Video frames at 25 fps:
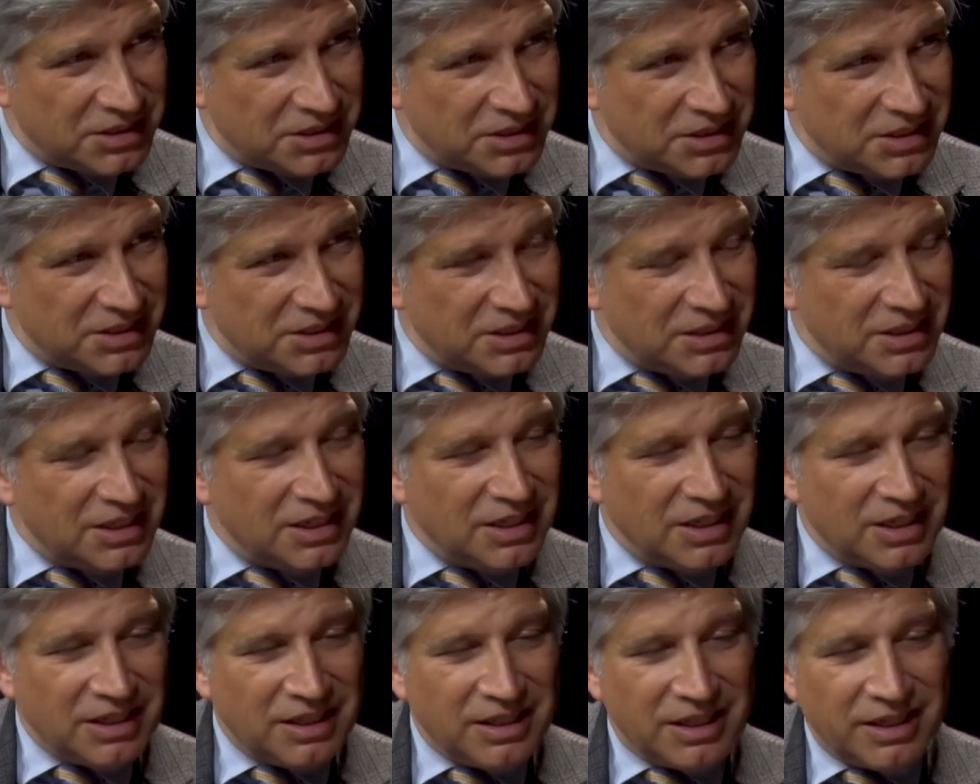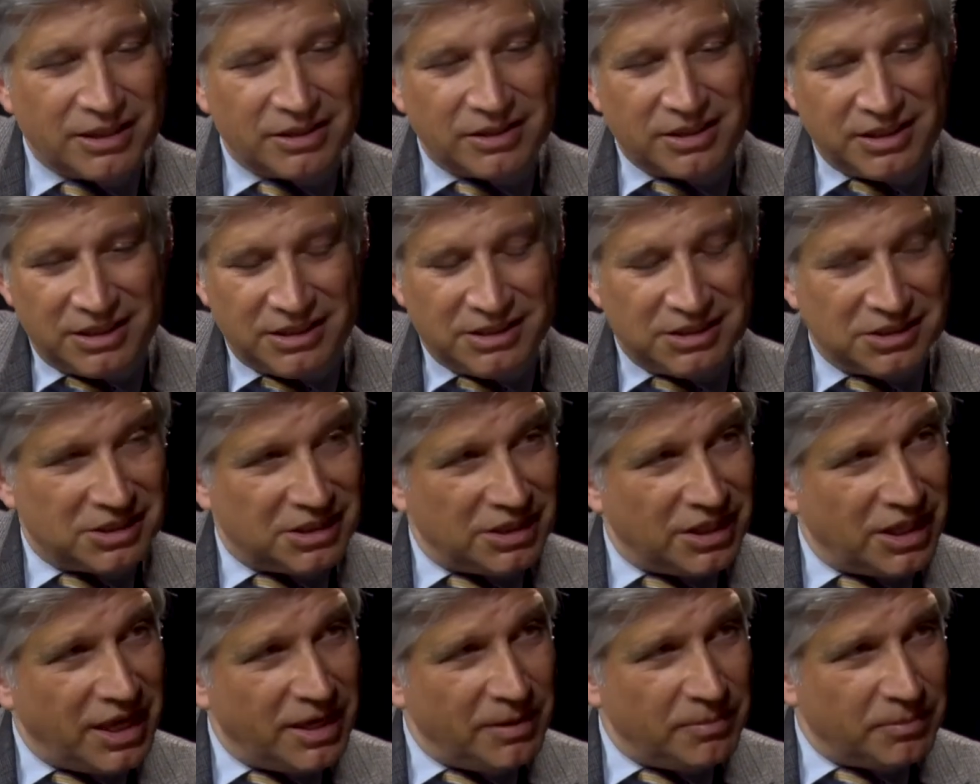Yes. There is
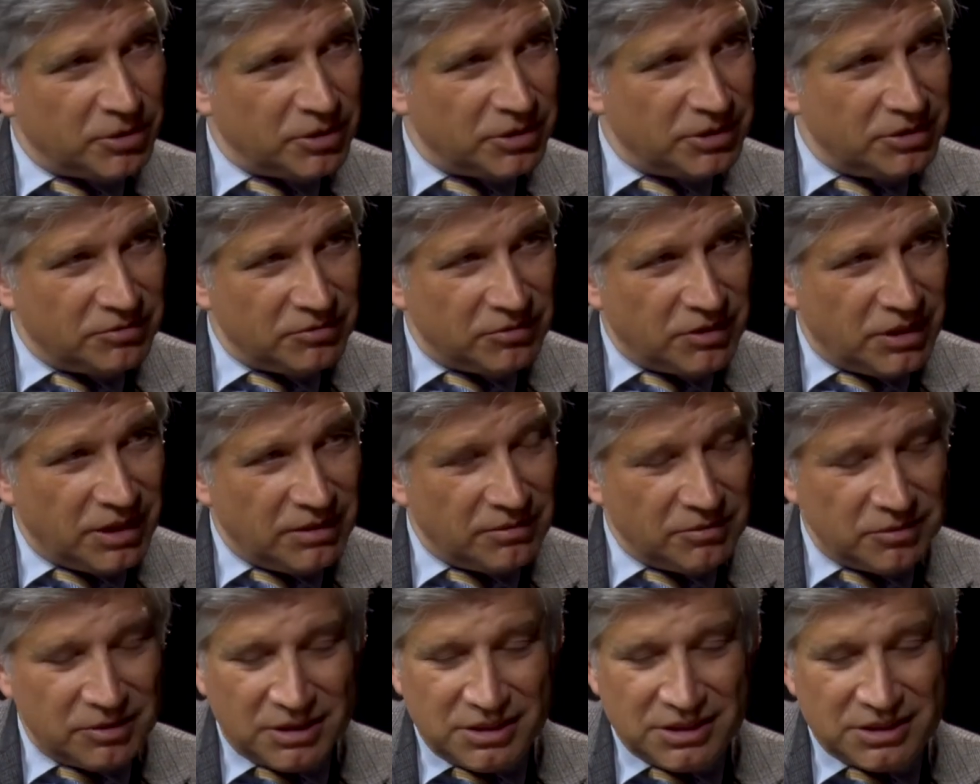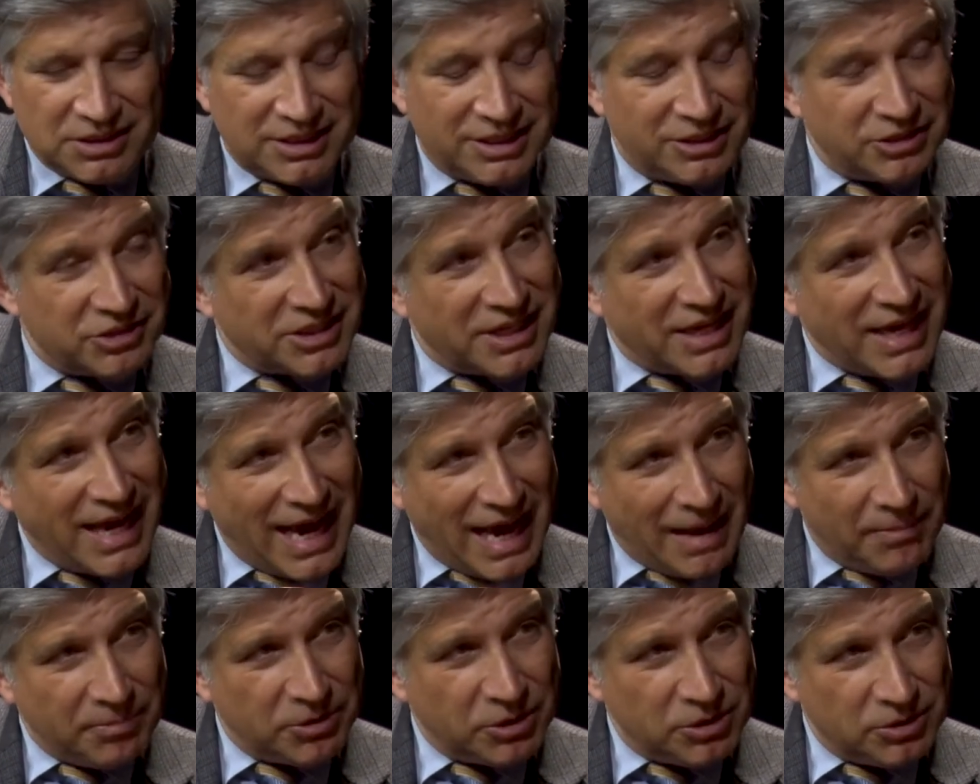labor involved with this. There's yes.
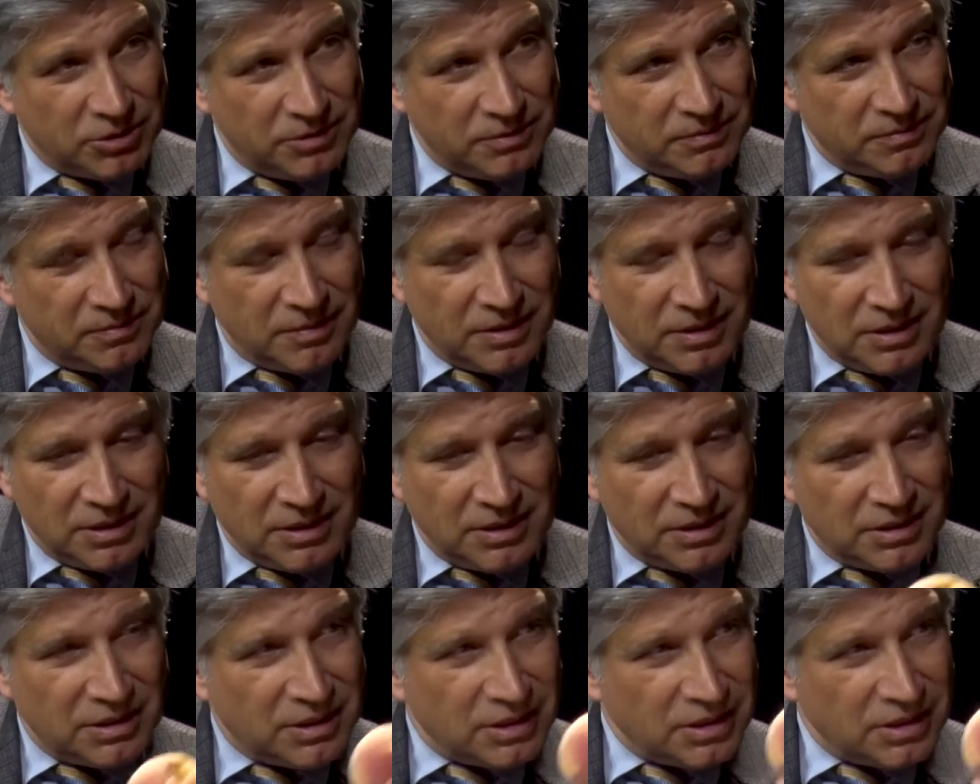capital. Yes.